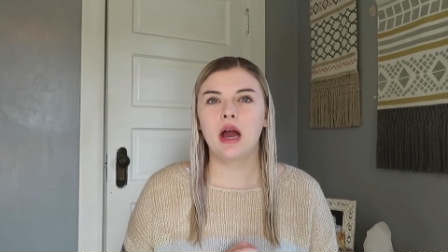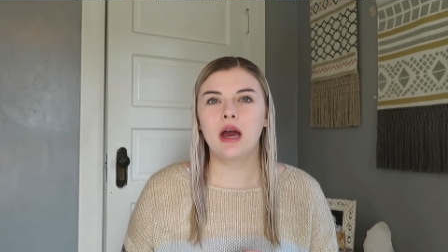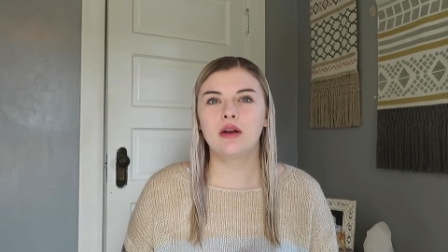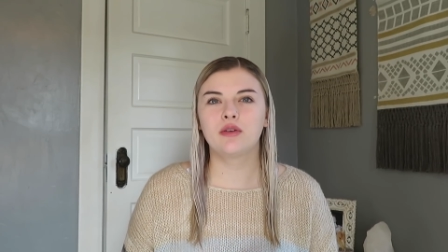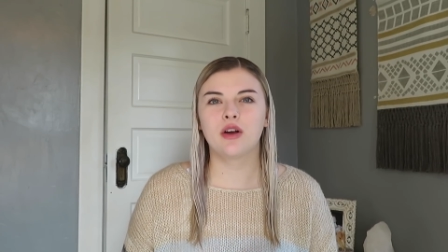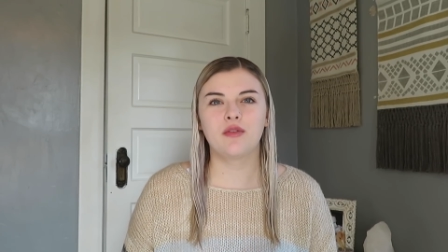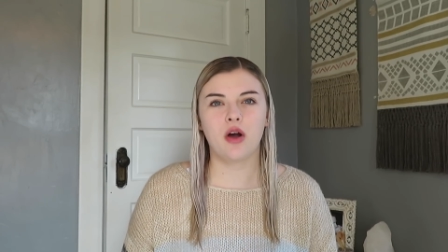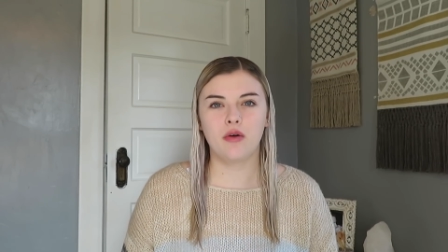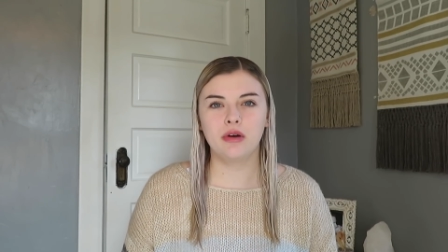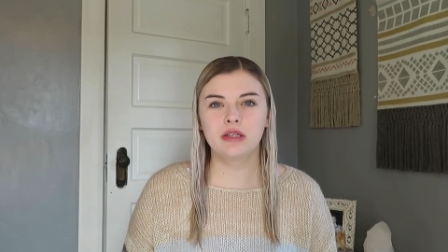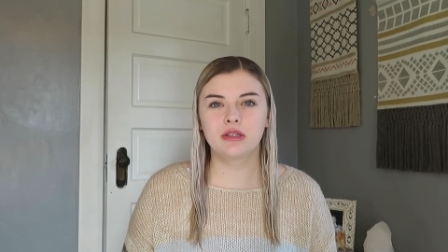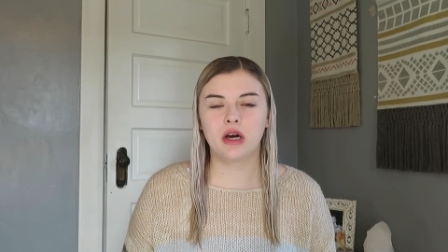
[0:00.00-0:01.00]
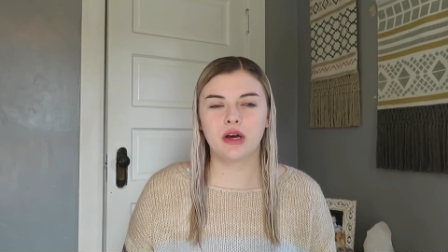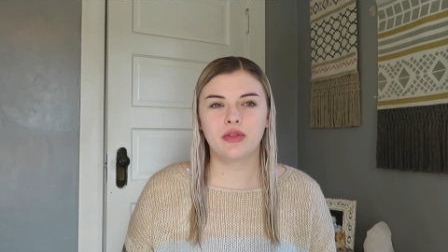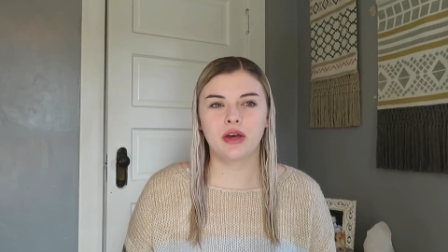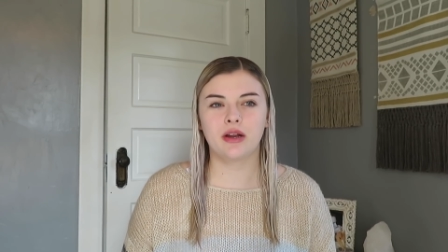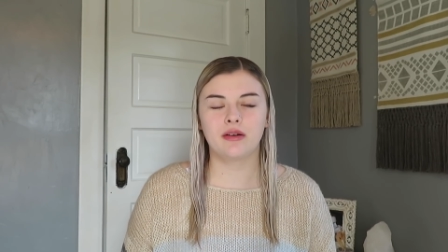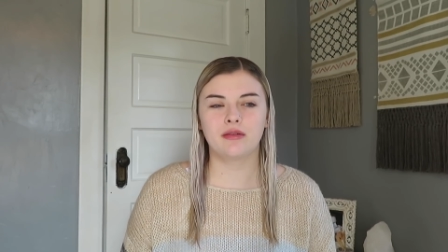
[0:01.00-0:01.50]
I don't know, I've always thought
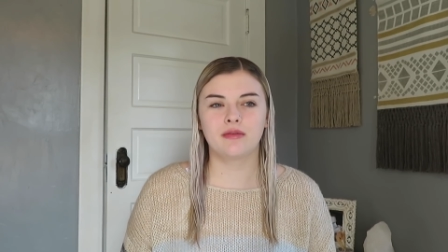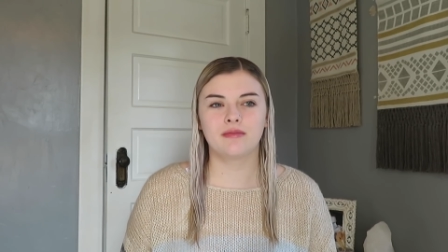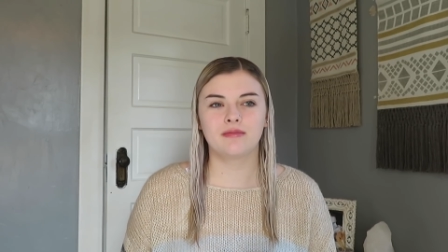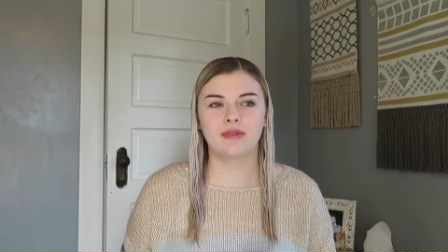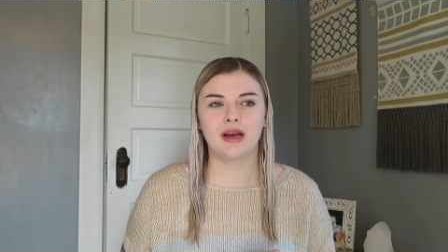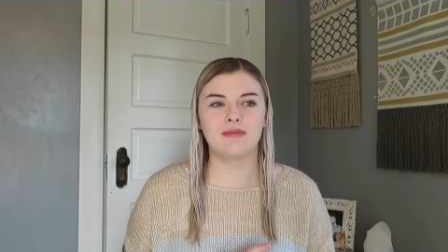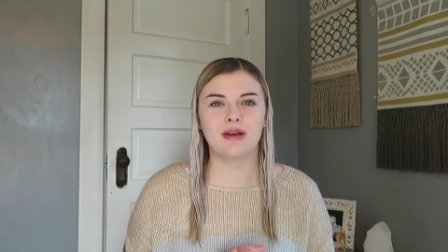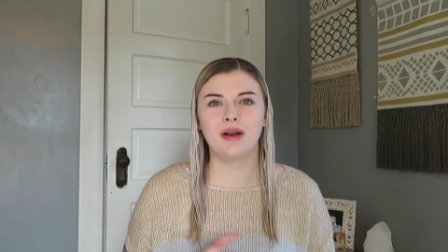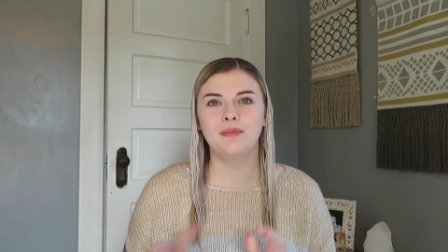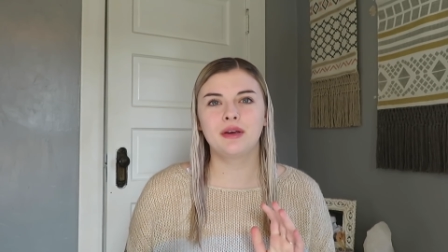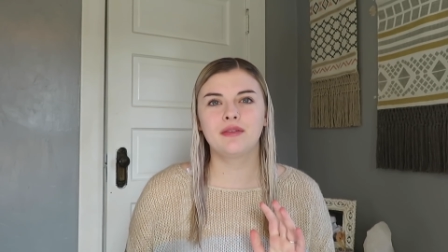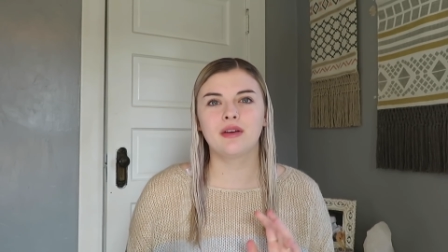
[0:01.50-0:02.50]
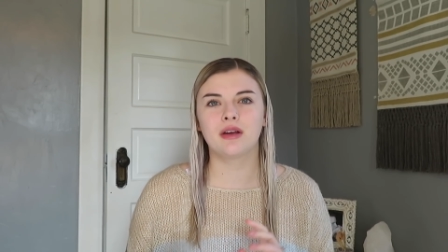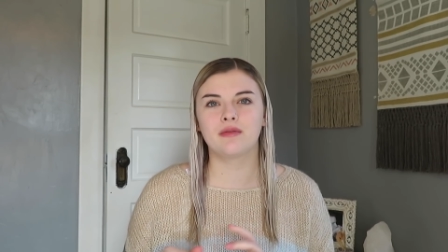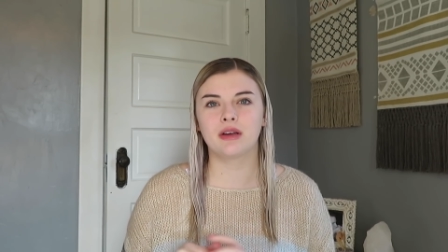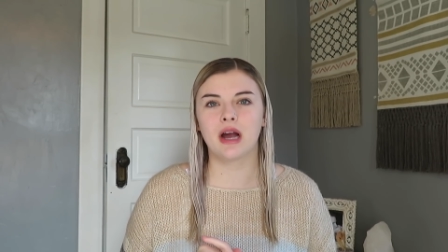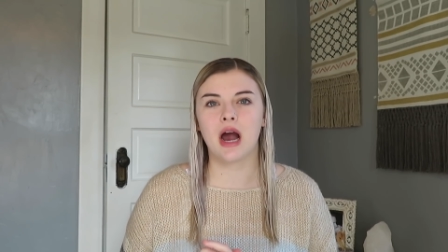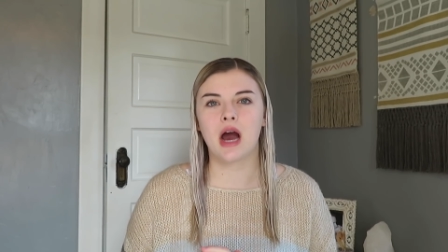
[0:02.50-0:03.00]
that, I'm not a big fan of
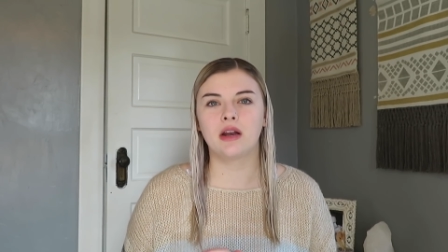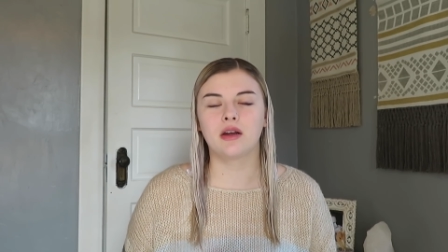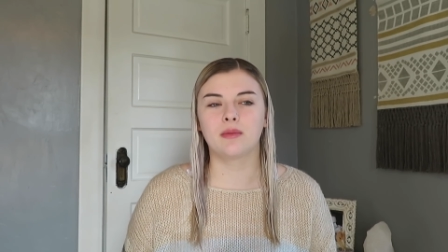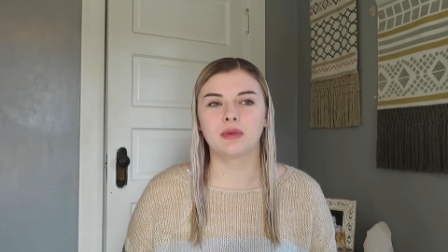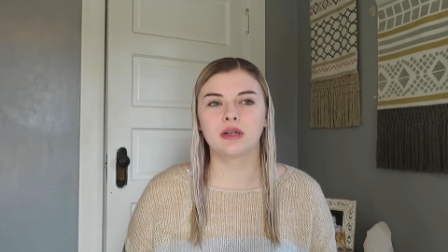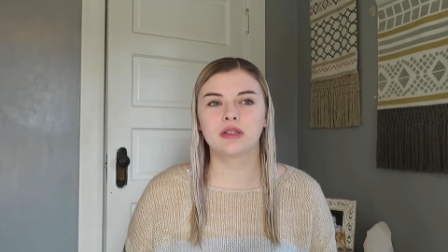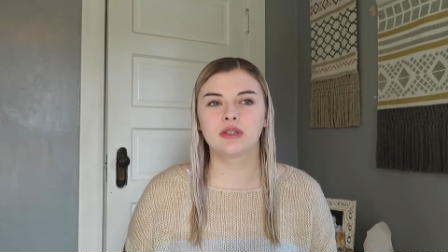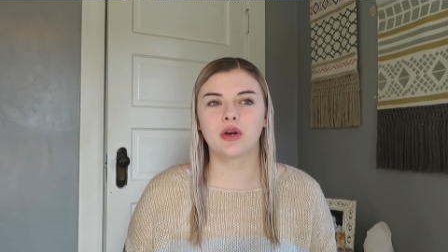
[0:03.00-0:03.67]
like odd numbers,